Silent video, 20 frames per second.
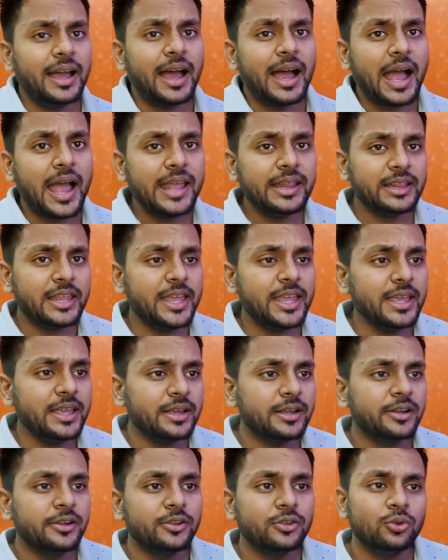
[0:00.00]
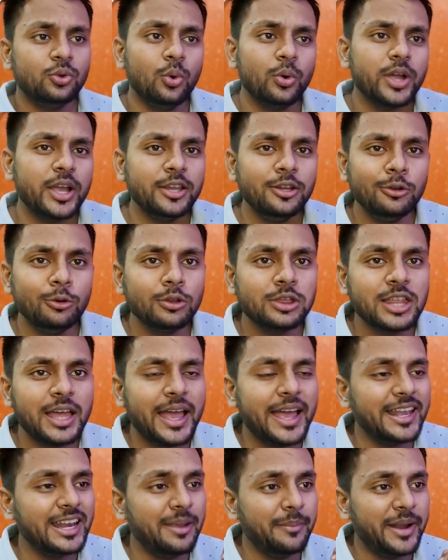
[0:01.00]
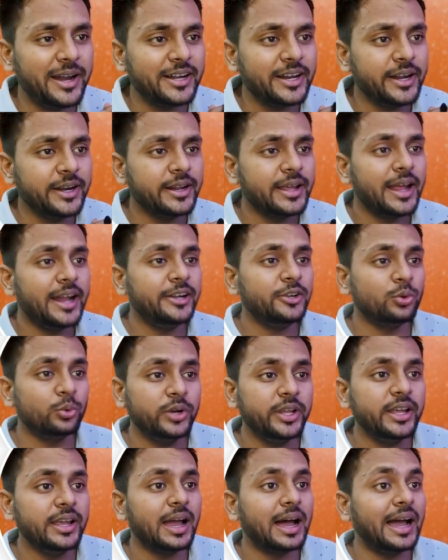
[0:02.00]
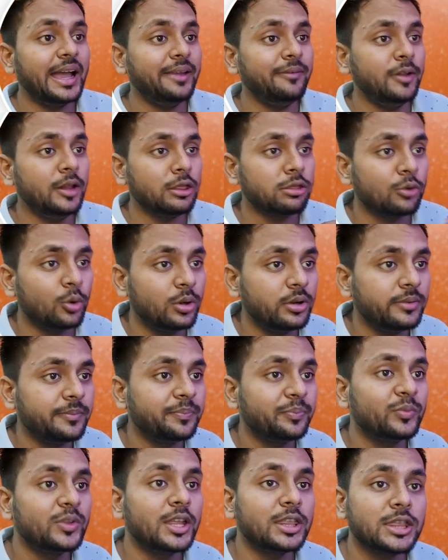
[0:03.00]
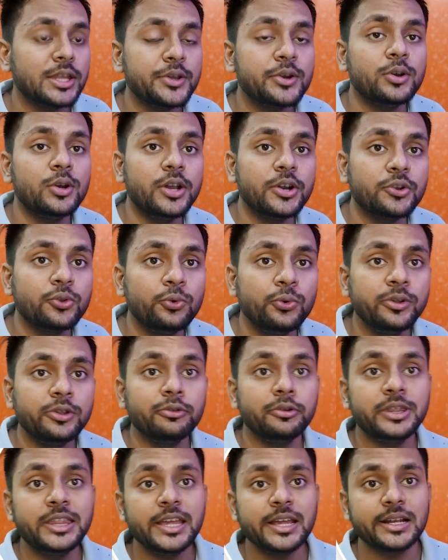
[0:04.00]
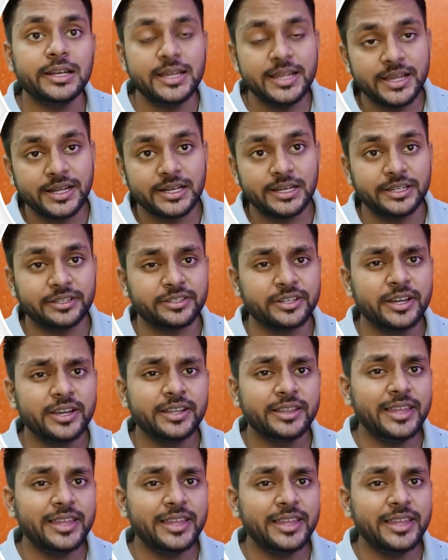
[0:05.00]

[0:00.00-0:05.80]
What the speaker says: I think you can use the array method, and today I will solve the circular queue using linked list.